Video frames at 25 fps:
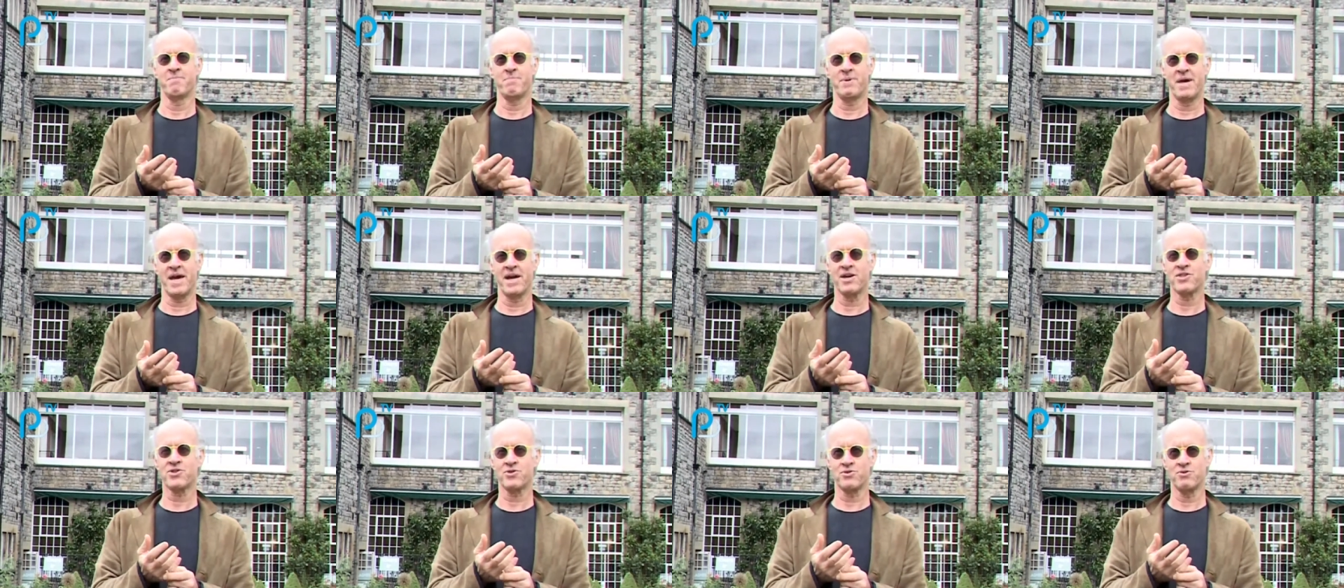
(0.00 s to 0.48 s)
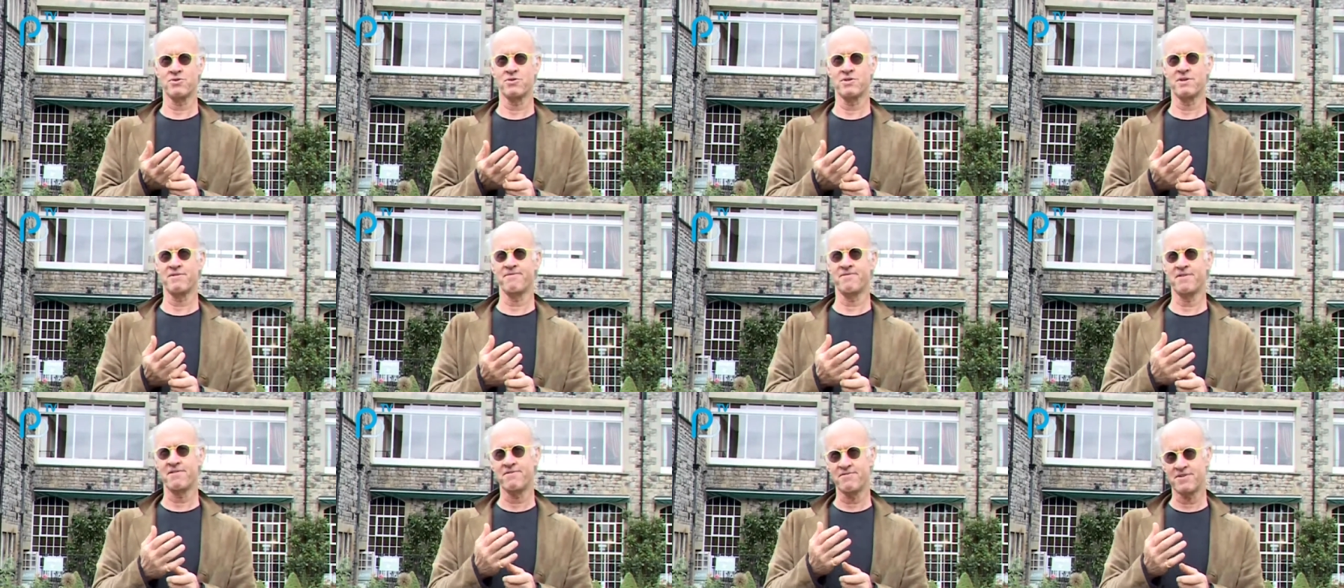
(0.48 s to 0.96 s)
back through
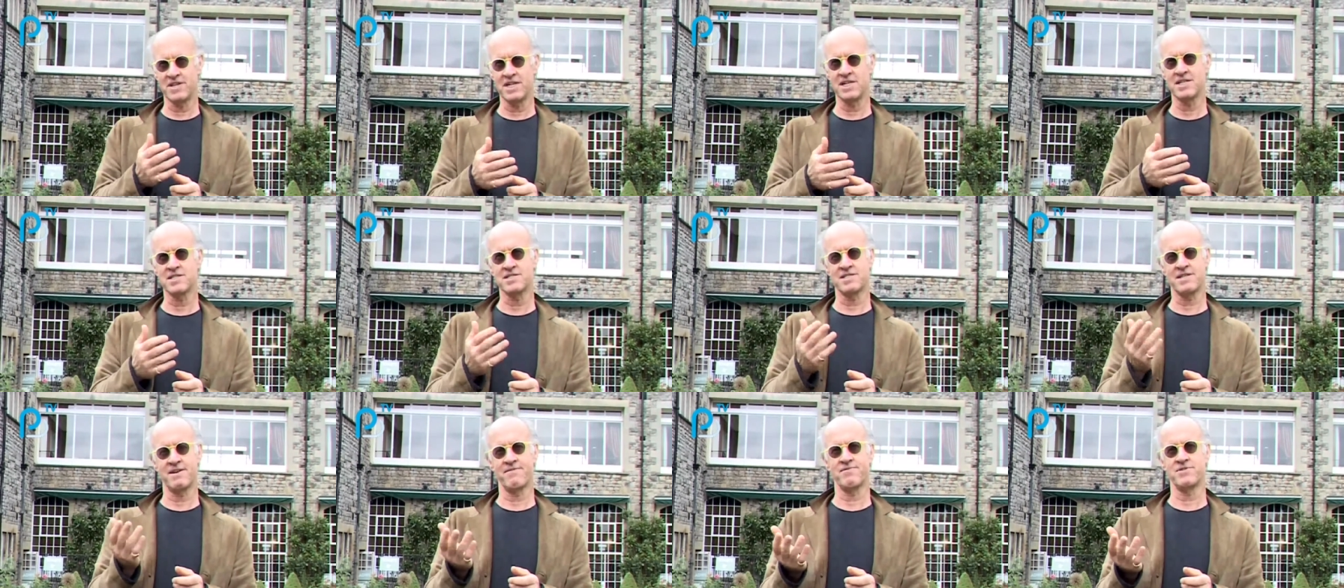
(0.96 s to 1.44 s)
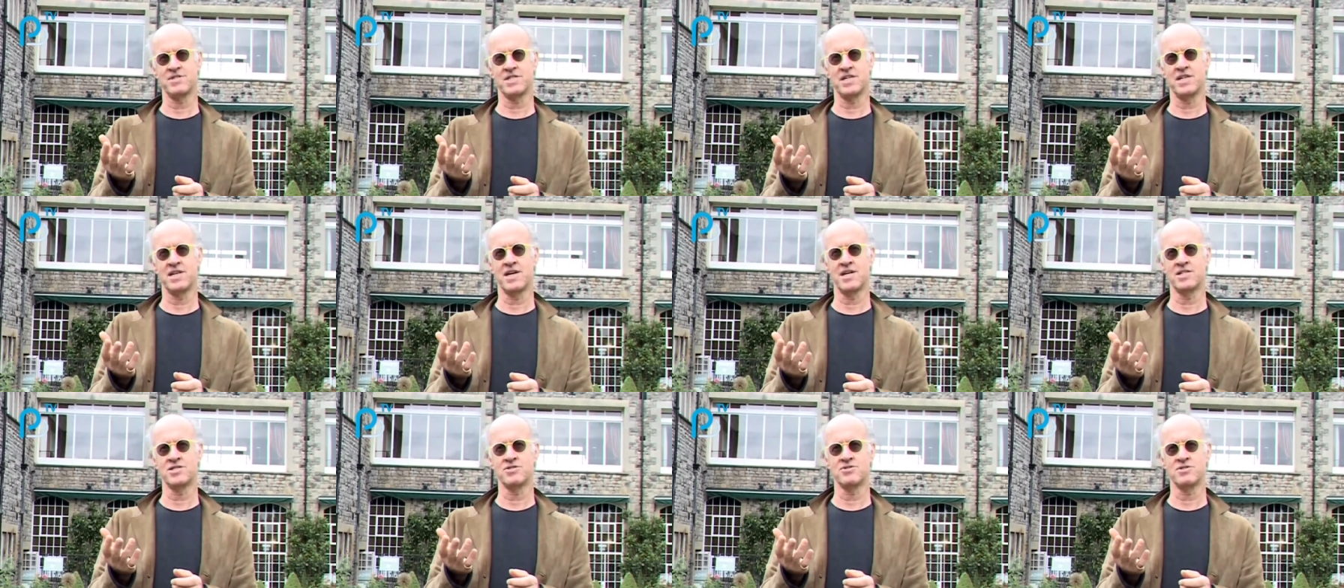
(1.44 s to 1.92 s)
the 15 to
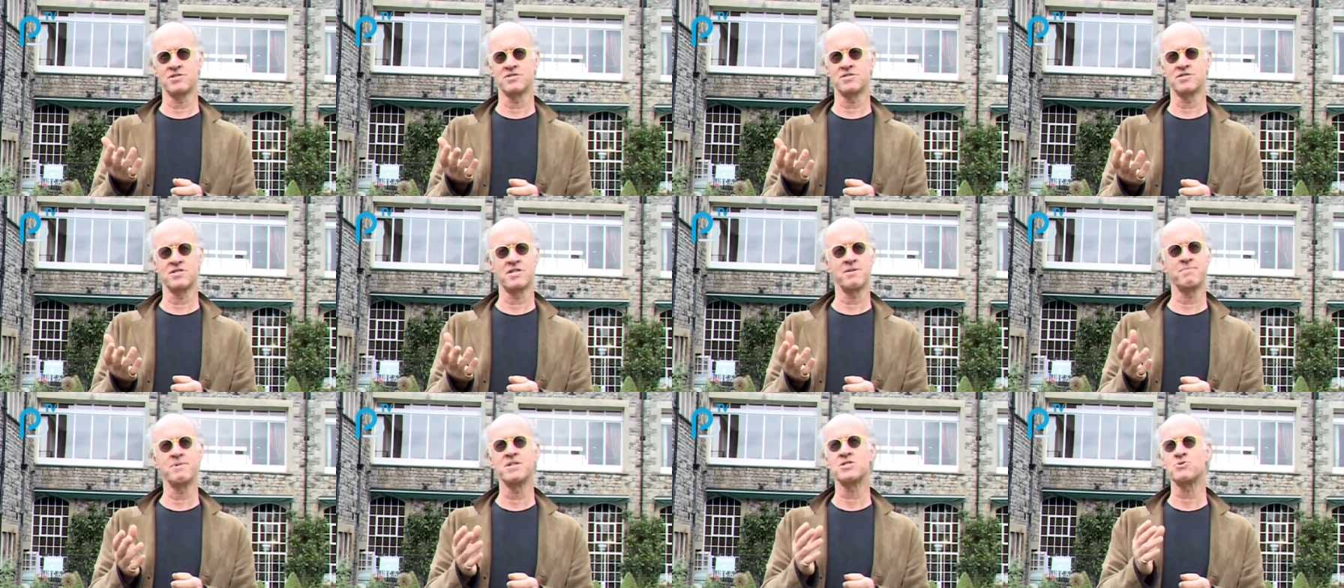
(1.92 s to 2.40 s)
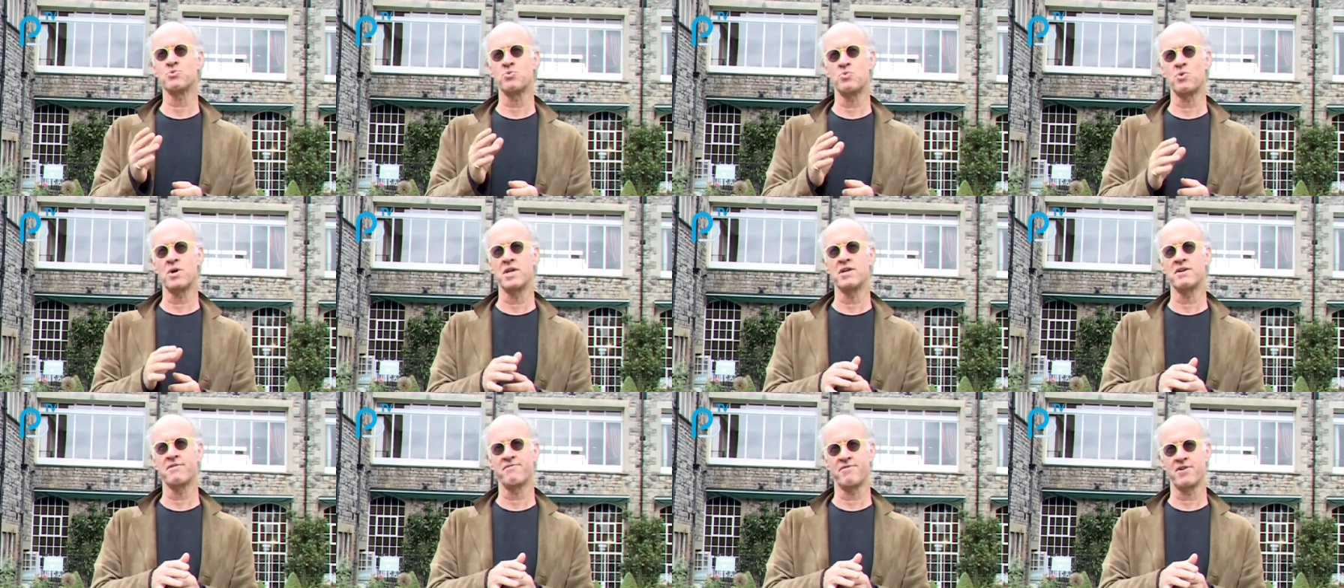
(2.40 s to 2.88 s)
1700s. So the most
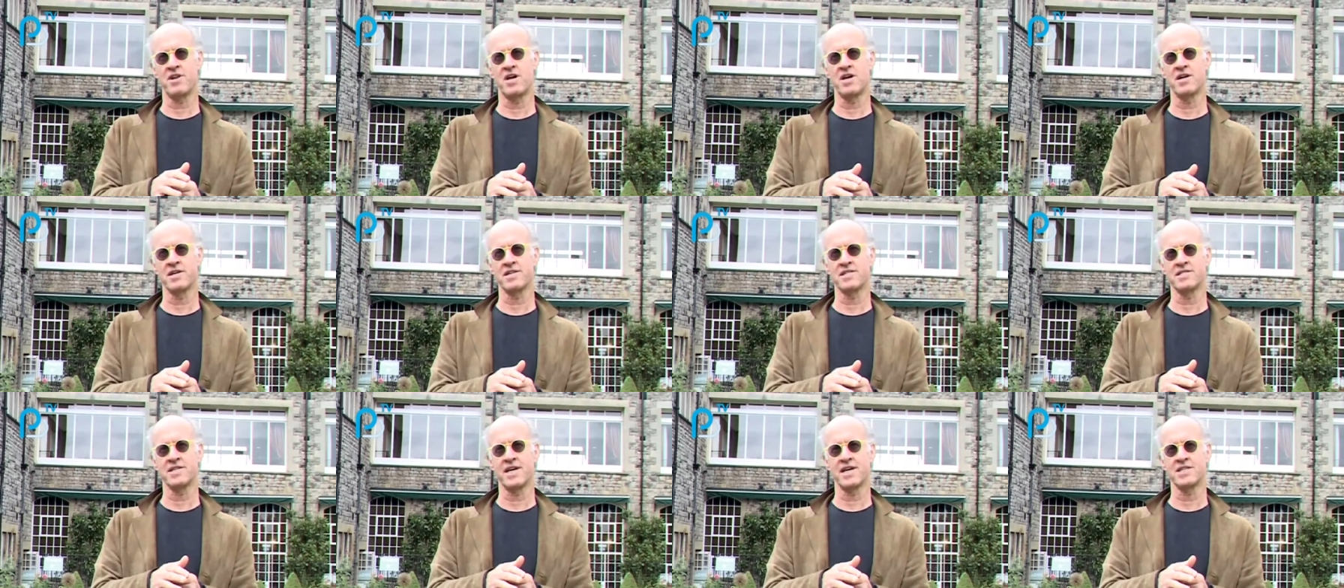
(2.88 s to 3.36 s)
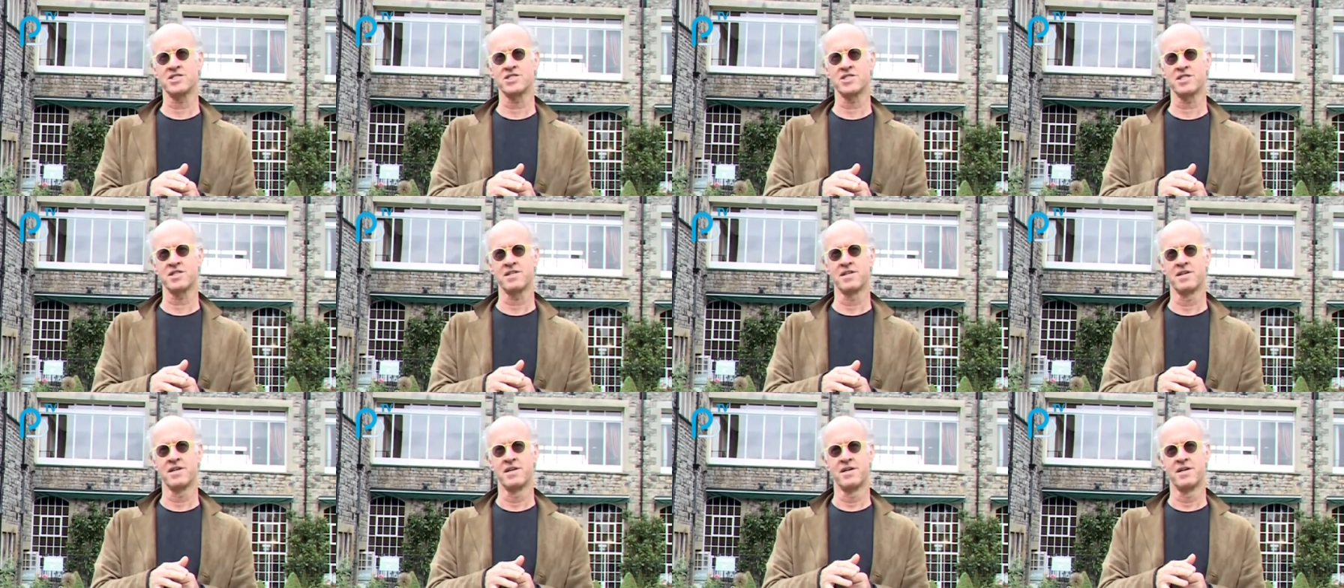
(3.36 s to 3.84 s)
wonderful architecture.